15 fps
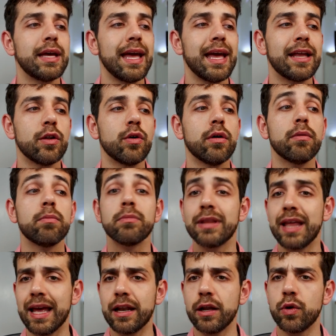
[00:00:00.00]
and
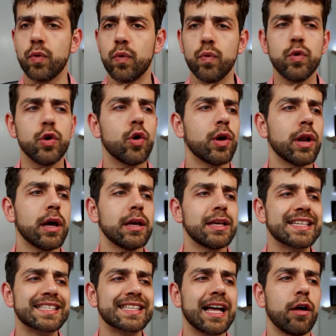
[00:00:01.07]
then we're gonna
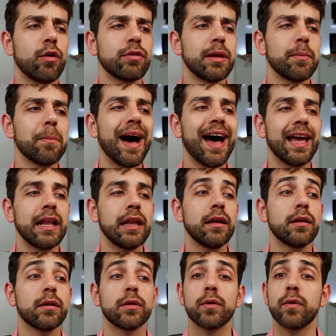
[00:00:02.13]
install the
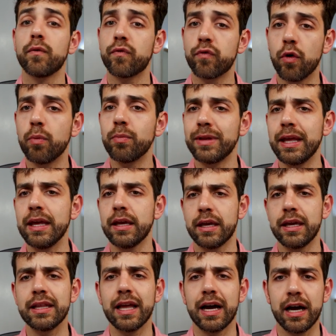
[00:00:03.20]
Mealie from the
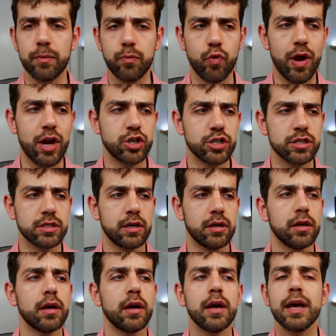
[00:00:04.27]
GitHub register.
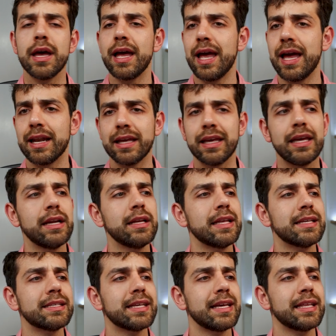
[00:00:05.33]
And here
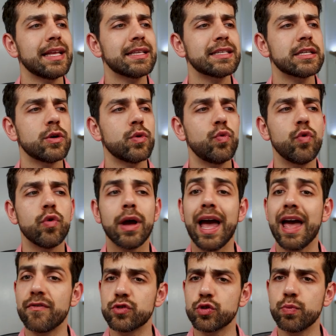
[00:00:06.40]
they say that
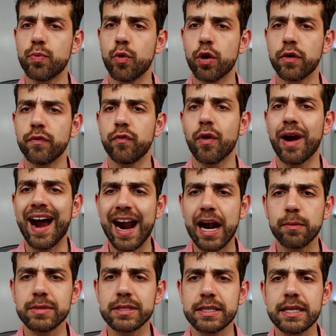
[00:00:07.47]
have support for
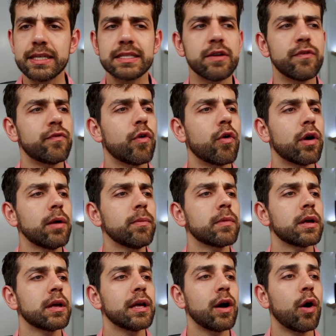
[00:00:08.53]
ARM64
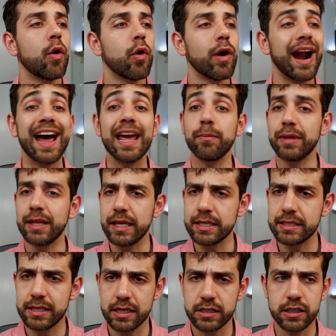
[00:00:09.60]
or
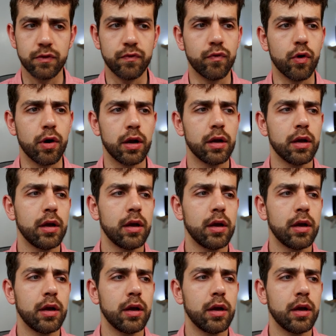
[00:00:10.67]
AMD64.